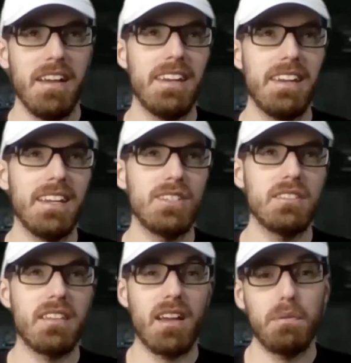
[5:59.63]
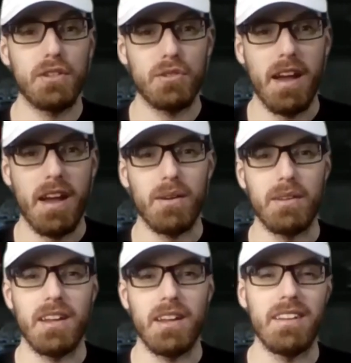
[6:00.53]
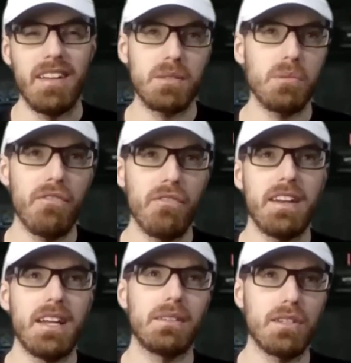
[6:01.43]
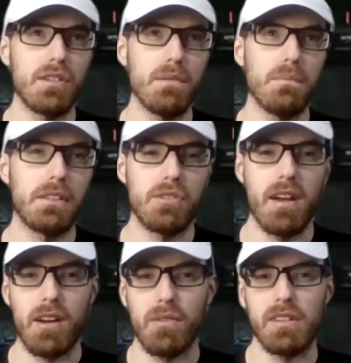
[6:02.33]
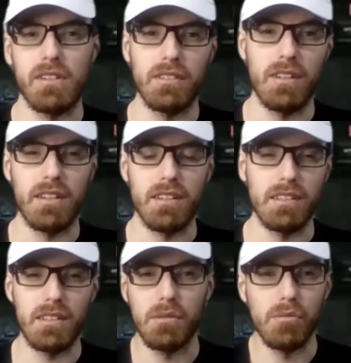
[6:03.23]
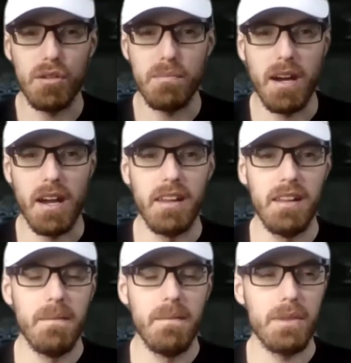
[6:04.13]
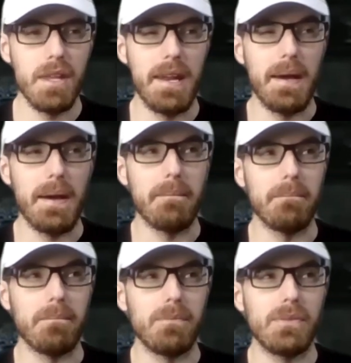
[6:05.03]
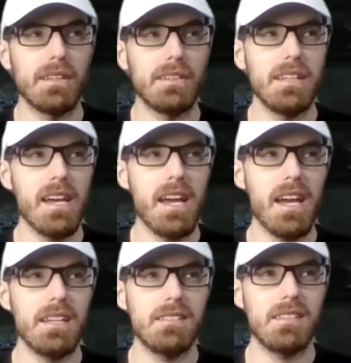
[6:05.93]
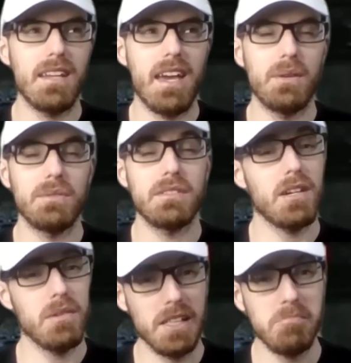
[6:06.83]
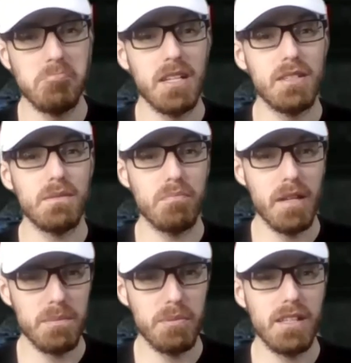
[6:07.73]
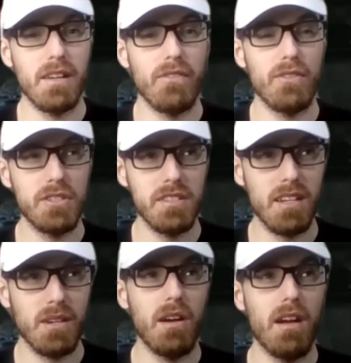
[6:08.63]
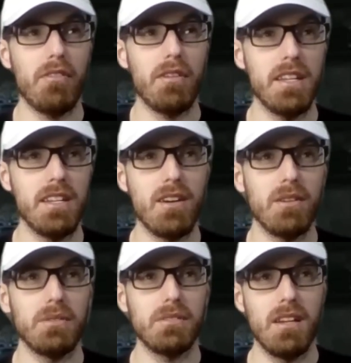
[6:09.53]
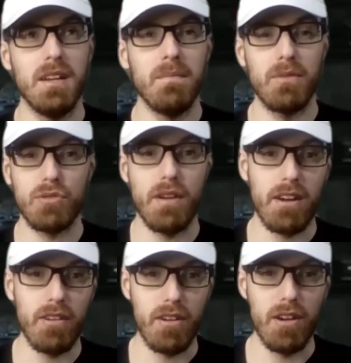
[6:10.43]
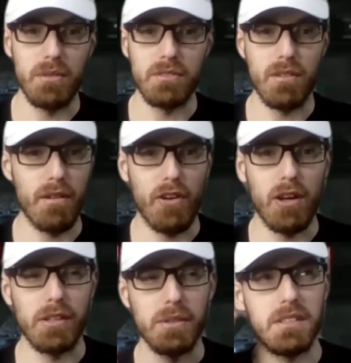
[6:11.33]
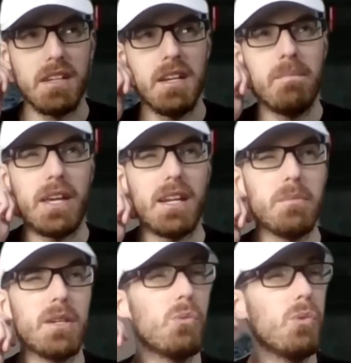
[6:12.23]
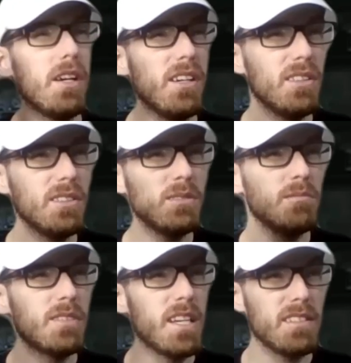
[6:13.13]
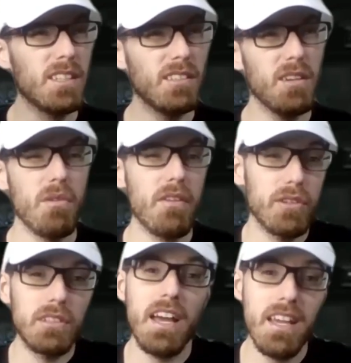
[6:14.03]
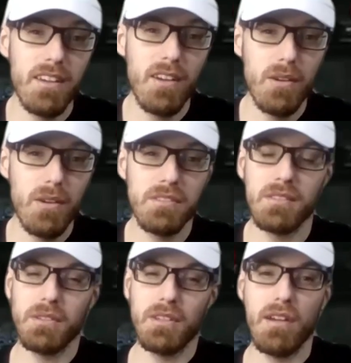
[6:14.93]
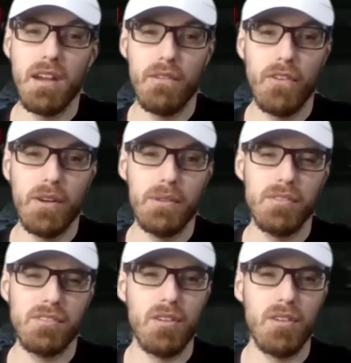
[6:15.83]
And then she's like, I put a tracker on there. And that's where we find out that she the tracker on the little robot that that Layla has. And I was like, okay, that's pretty clever. She's like, wherever he goes, the tracker goes, or it follows. And I'm like, well, technically wherever Leia goes is where the tracker falls.